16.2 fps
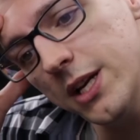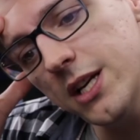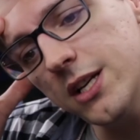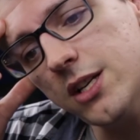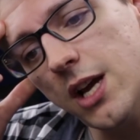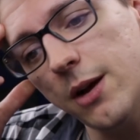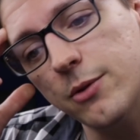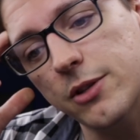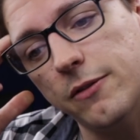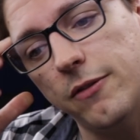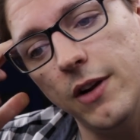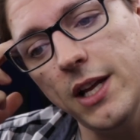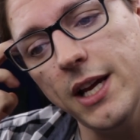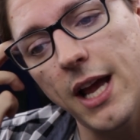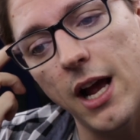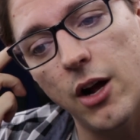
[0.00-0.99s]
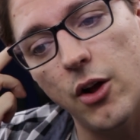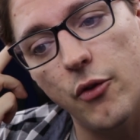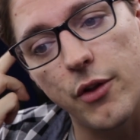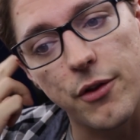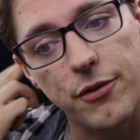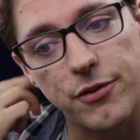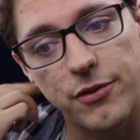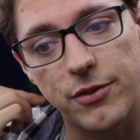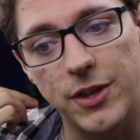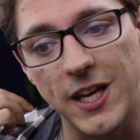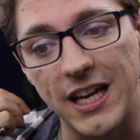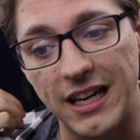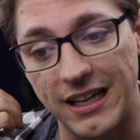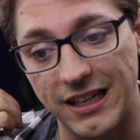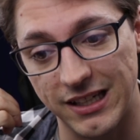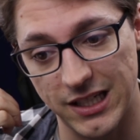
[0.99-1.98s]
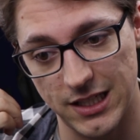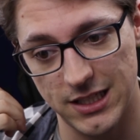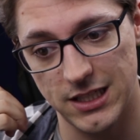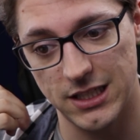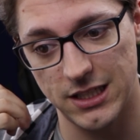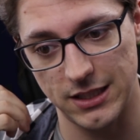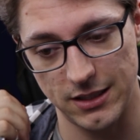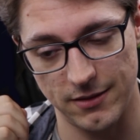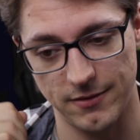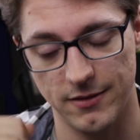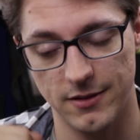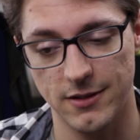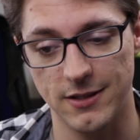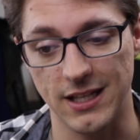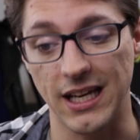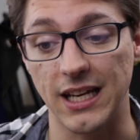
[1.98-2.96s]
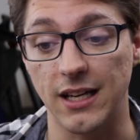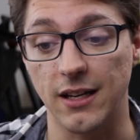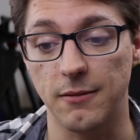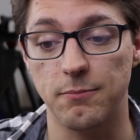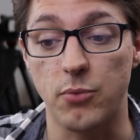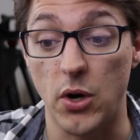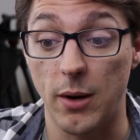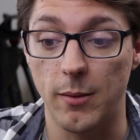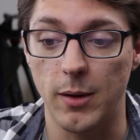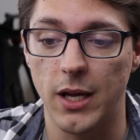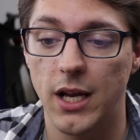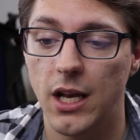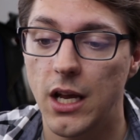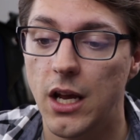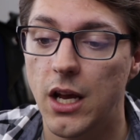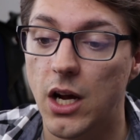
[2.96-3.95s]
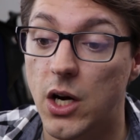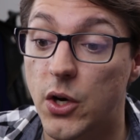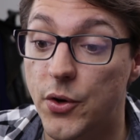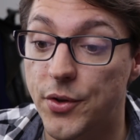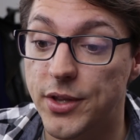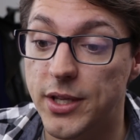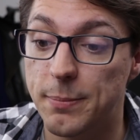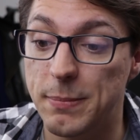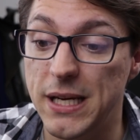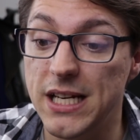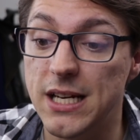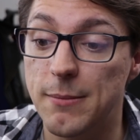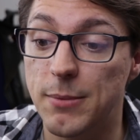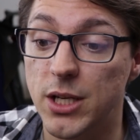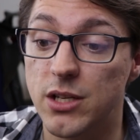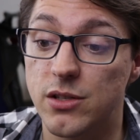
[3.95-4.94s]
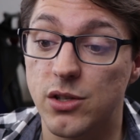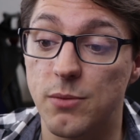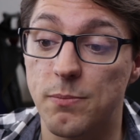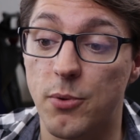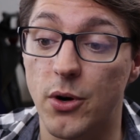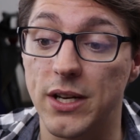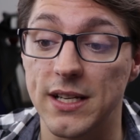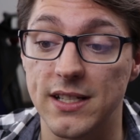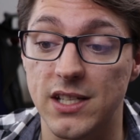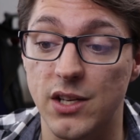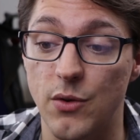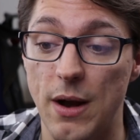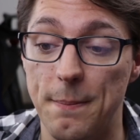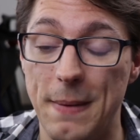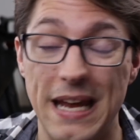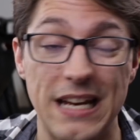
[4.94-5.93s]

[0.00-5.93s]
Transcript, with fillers: please, I was filling out the think thing, probably, on the PW support Instagram